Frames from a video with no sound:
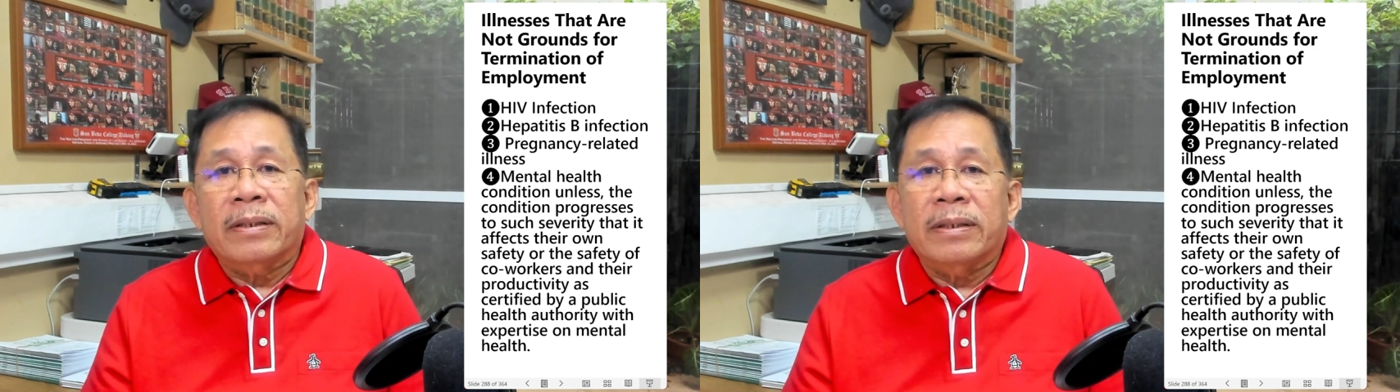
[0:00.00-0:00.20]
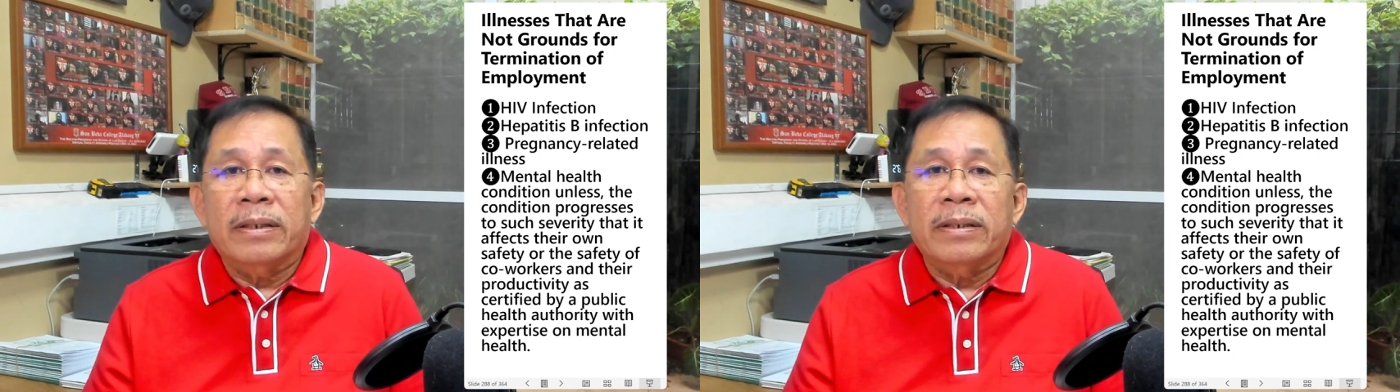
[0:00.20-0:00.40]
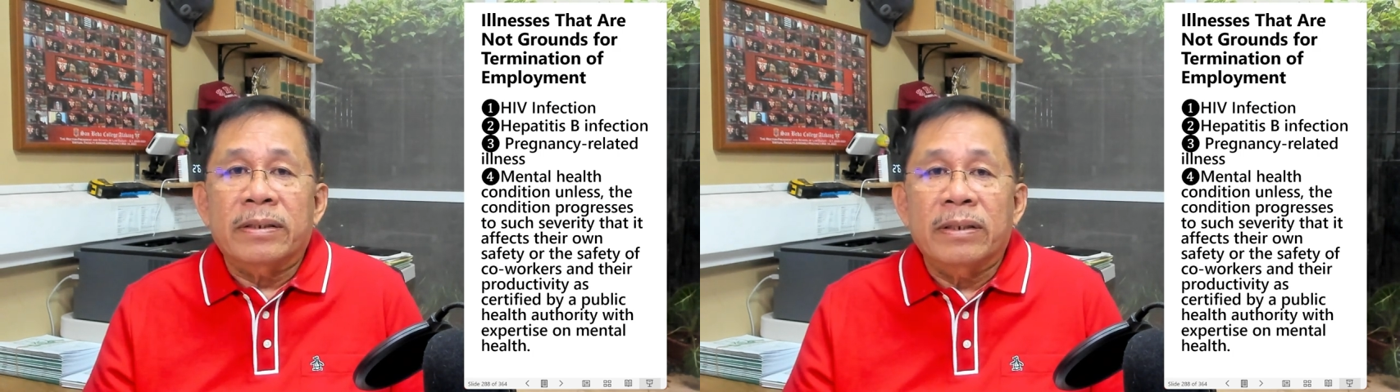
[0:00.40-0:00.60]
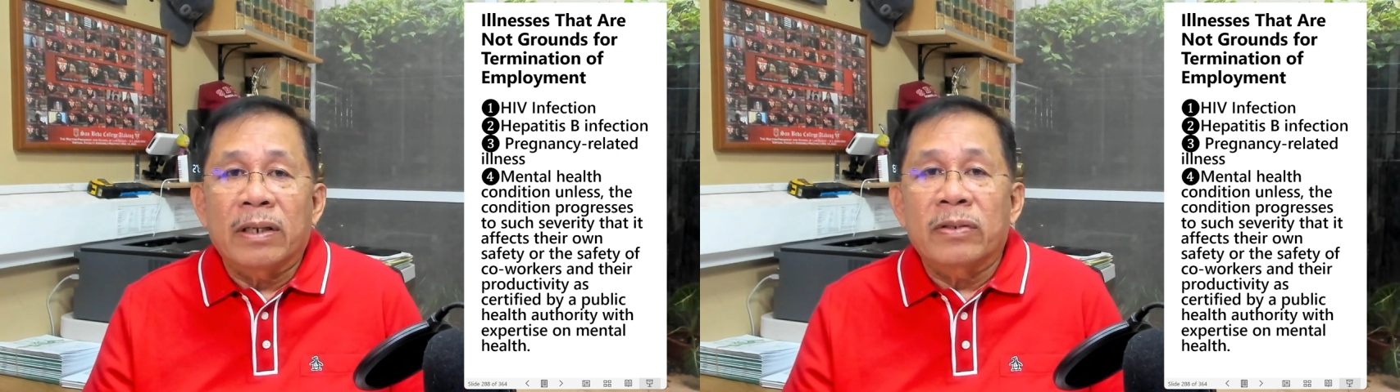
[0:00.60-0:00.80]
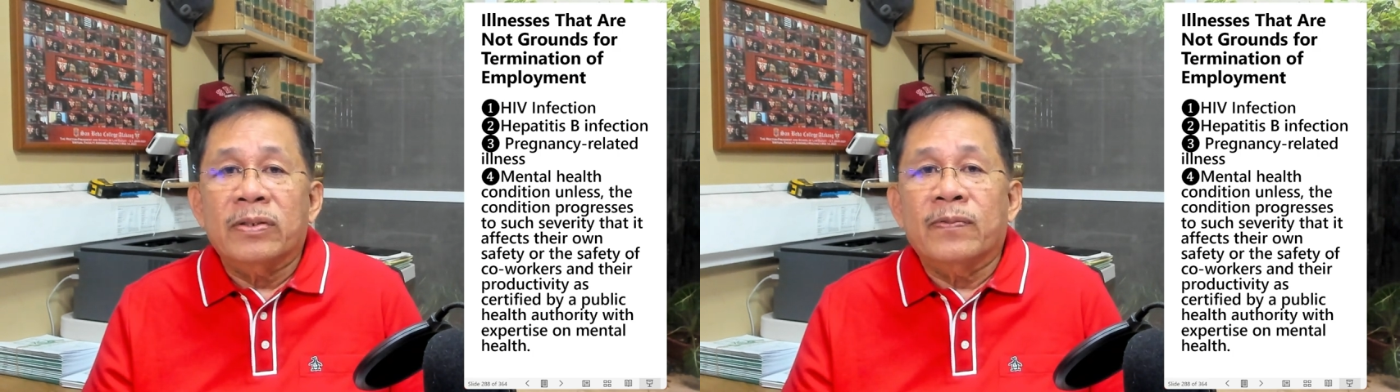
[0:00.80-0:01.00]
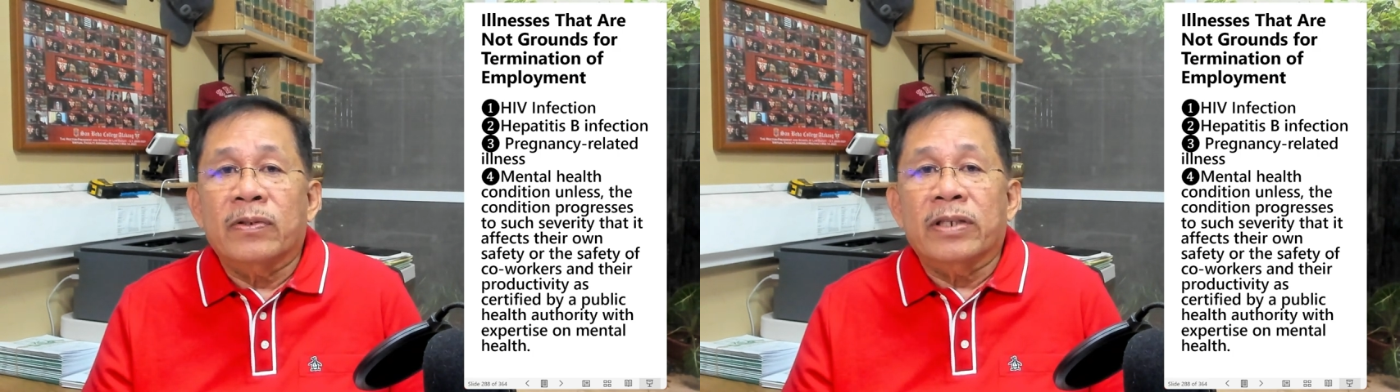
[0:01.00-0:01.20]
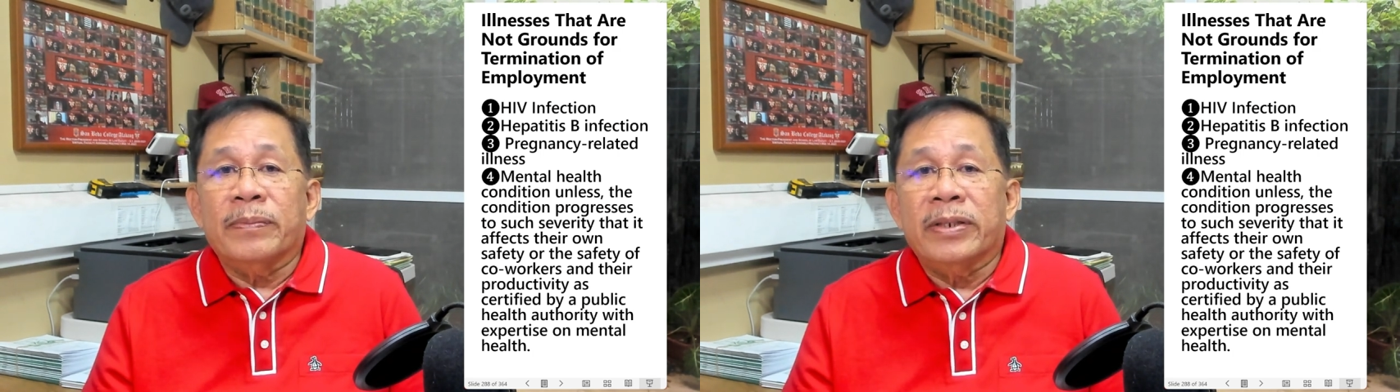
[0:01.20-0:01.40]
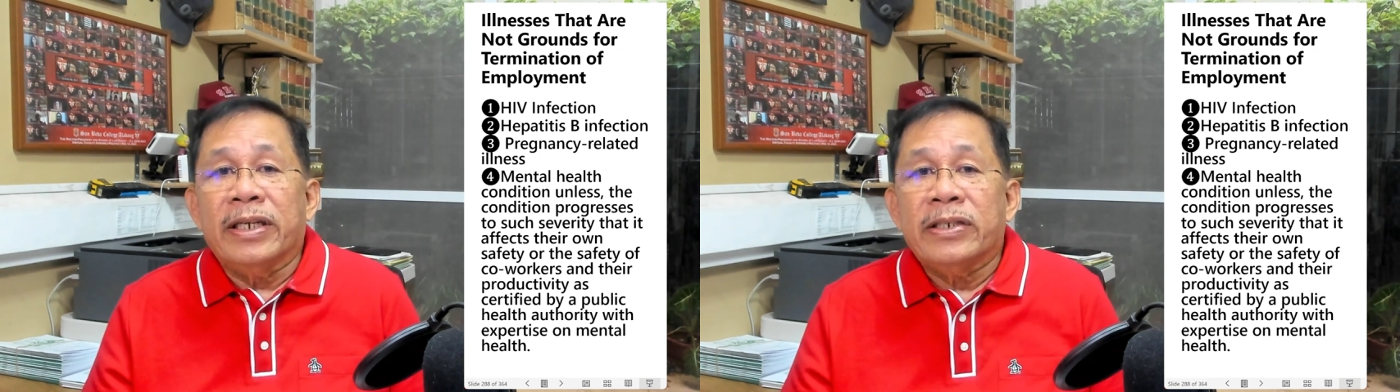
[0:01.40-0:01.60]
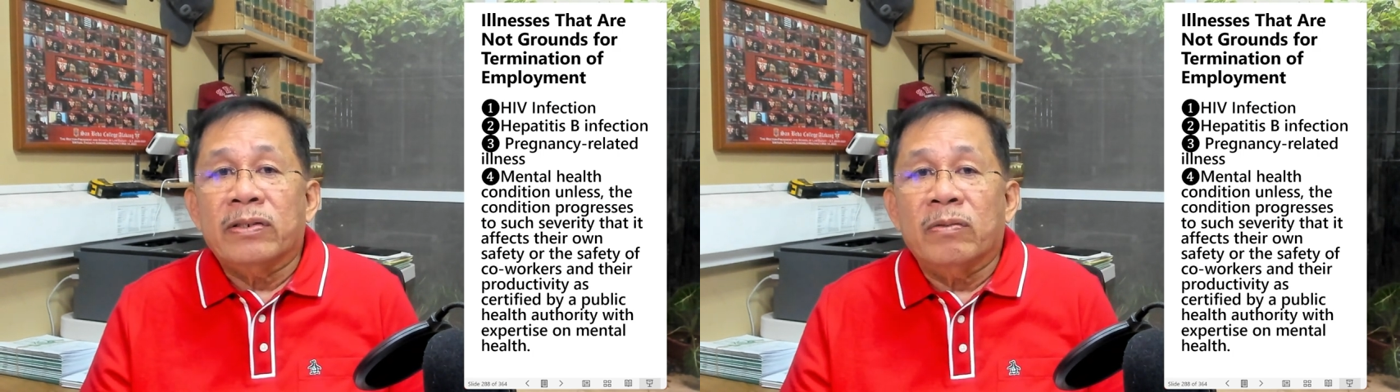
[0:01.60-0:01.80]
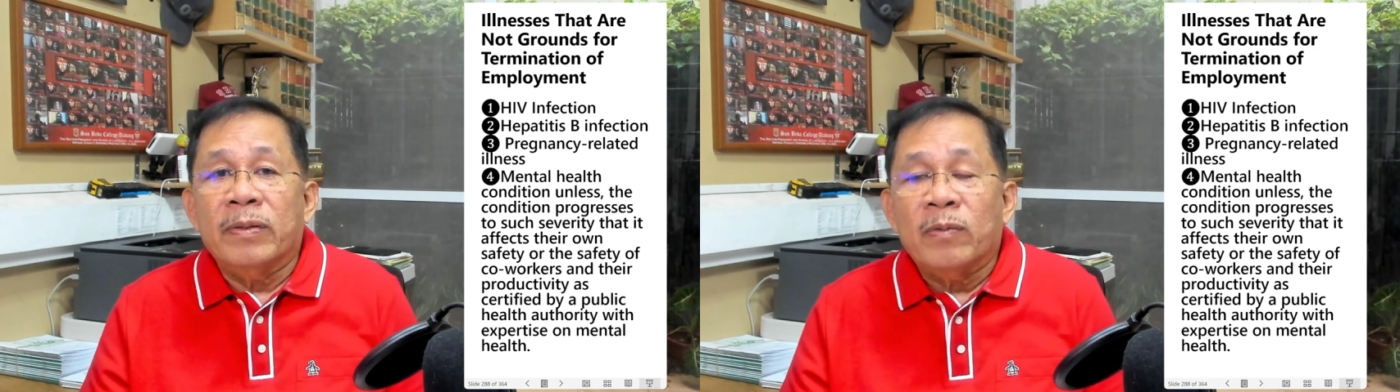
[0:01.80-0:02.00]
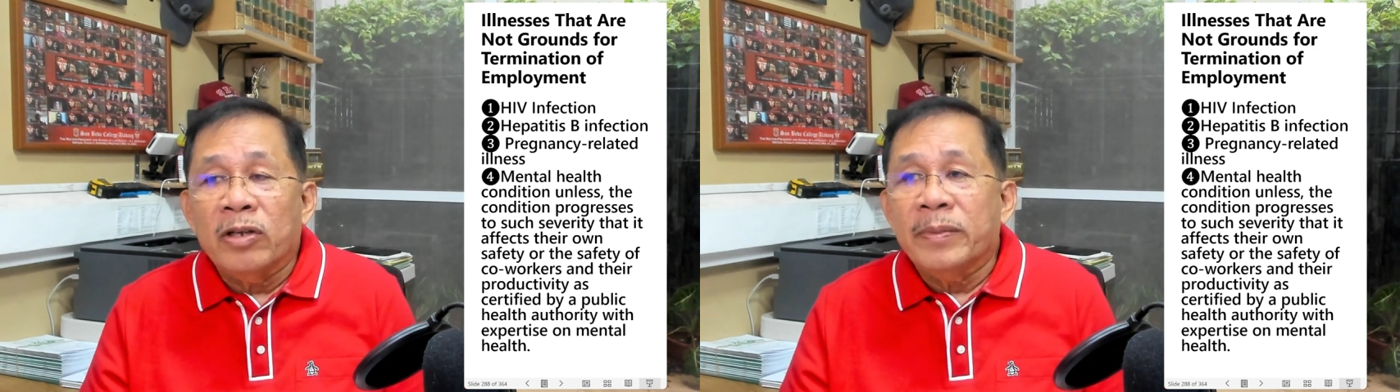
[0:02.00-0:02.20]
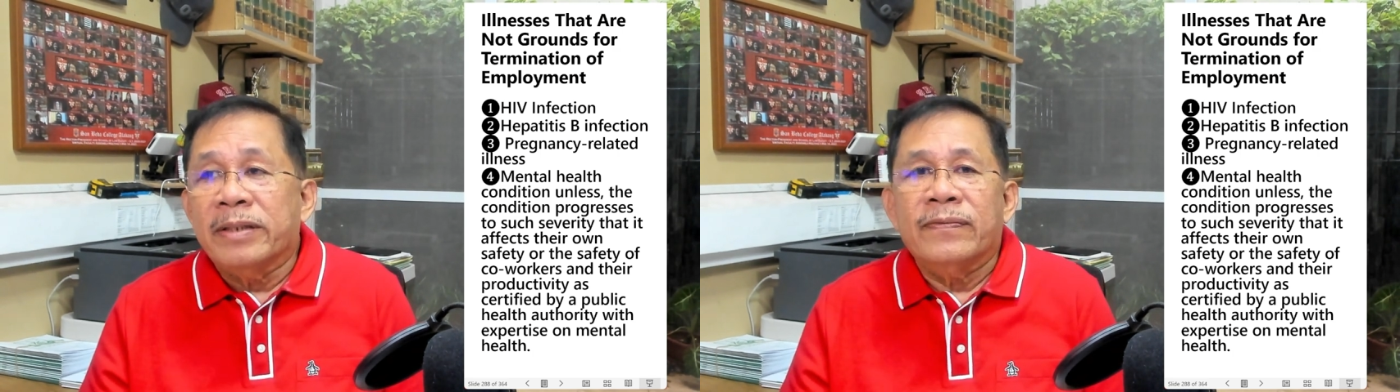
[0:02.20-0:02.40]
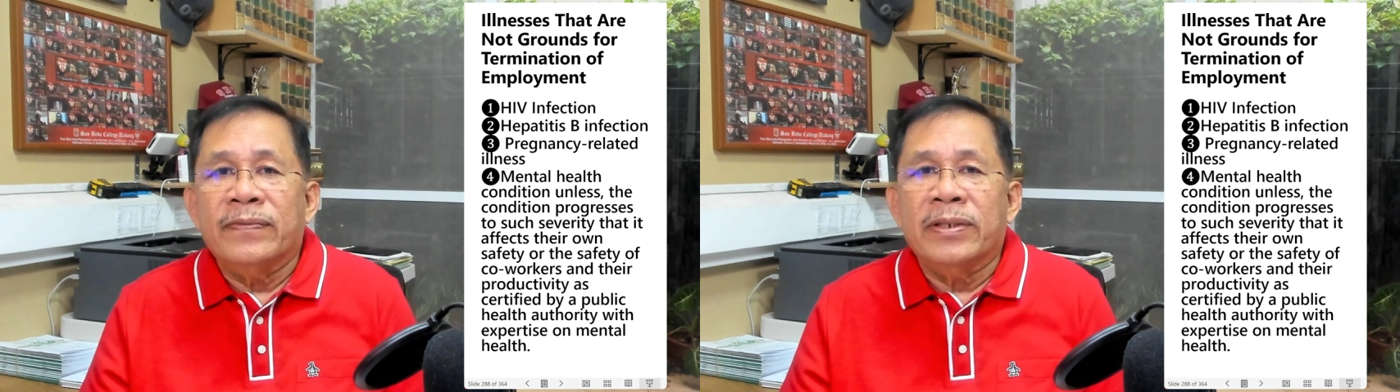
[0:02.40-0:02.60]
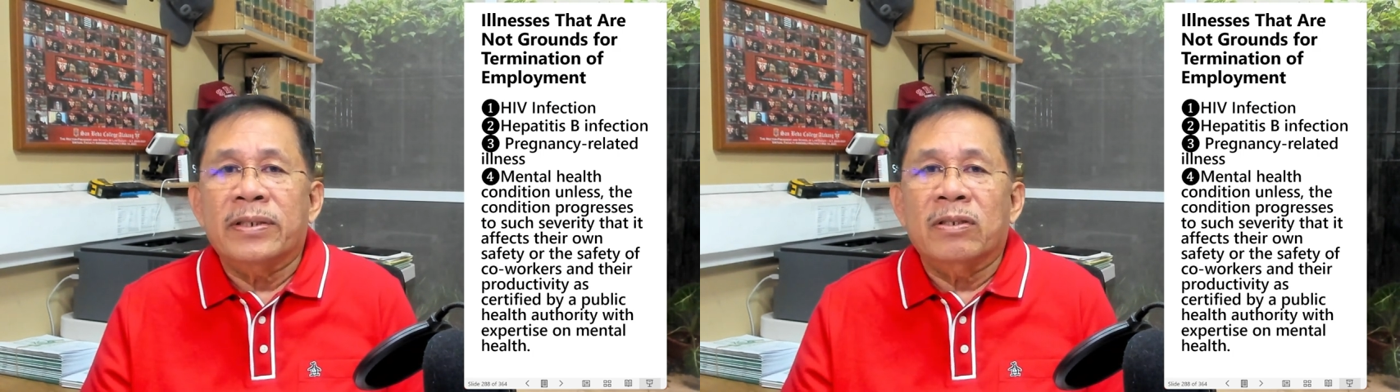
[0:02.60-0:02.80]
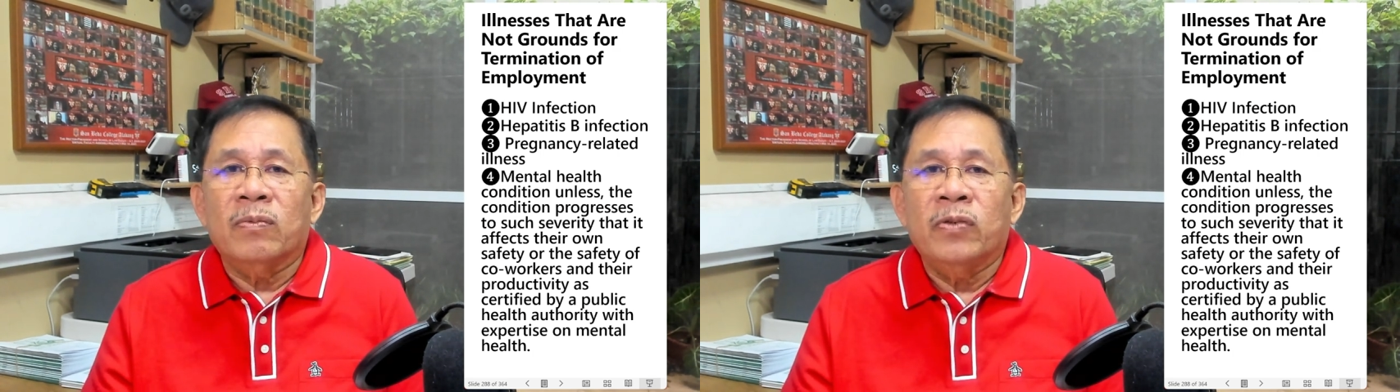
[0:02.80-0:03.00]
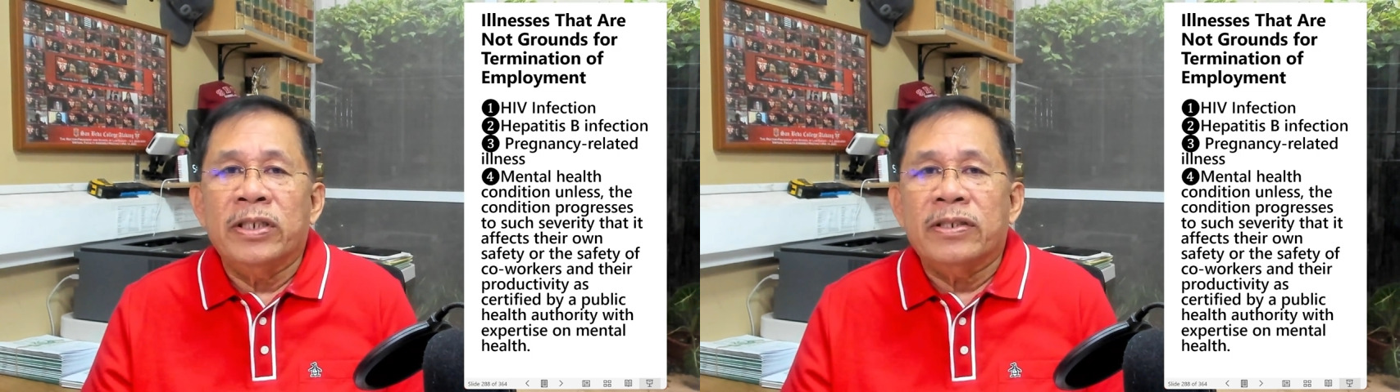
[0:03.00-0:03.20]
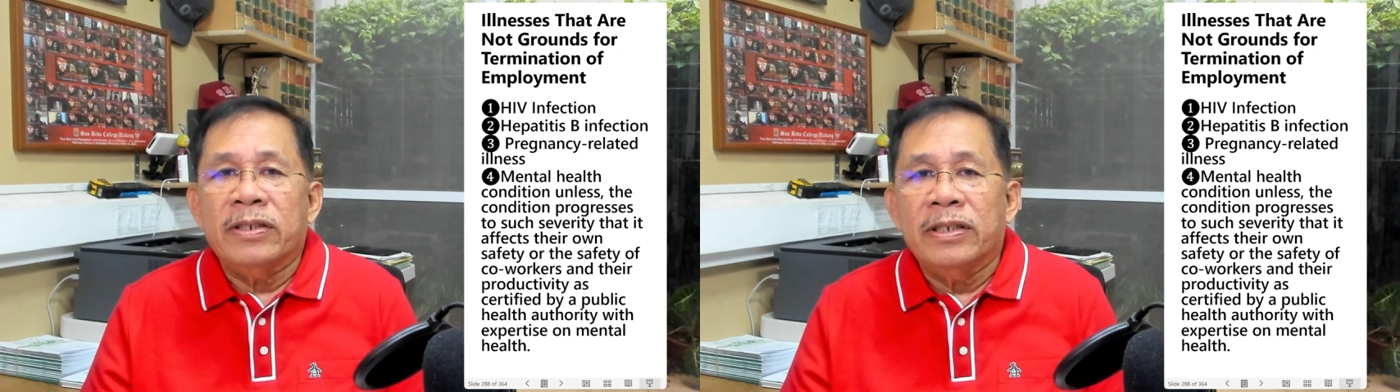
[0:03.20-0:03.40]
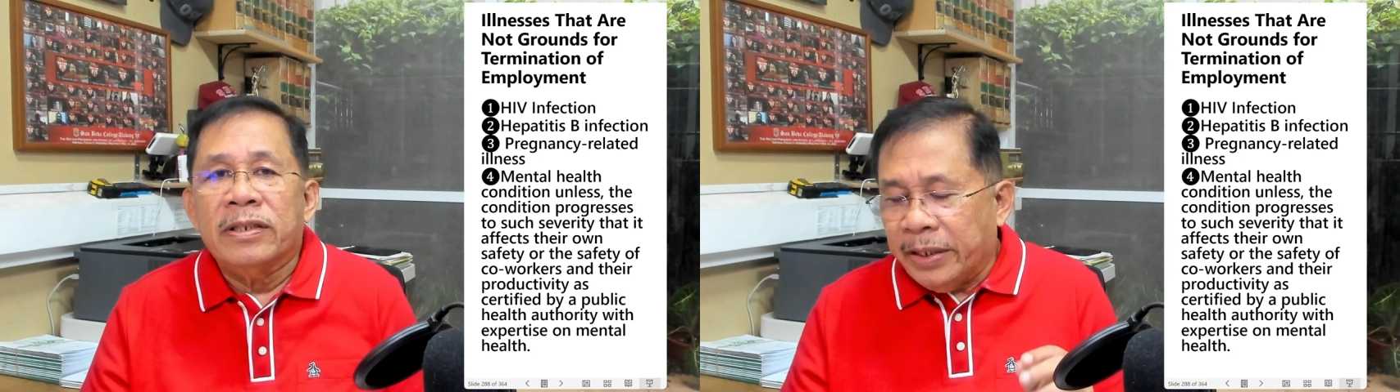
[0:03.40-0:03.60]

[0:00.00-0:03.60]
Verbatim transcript: are not grounds for termination of employment, first of which is